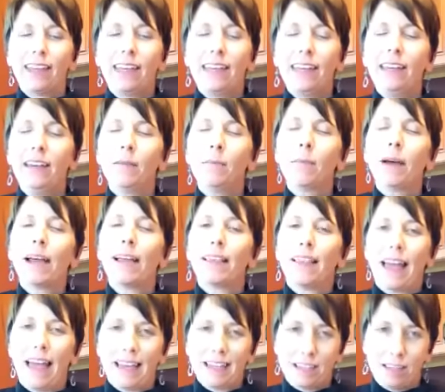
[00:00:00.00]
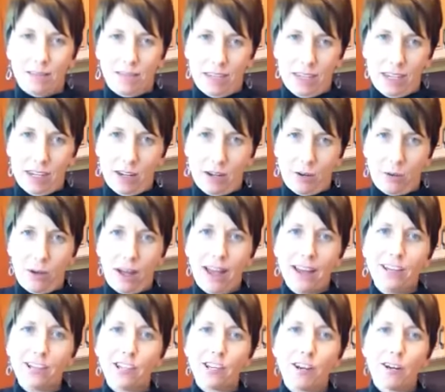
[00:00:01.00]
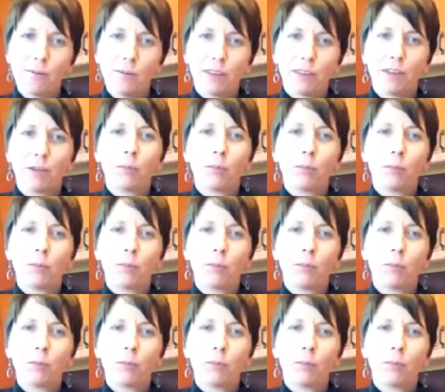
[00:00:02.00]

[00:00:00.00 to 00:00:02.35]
In my last video, I shared with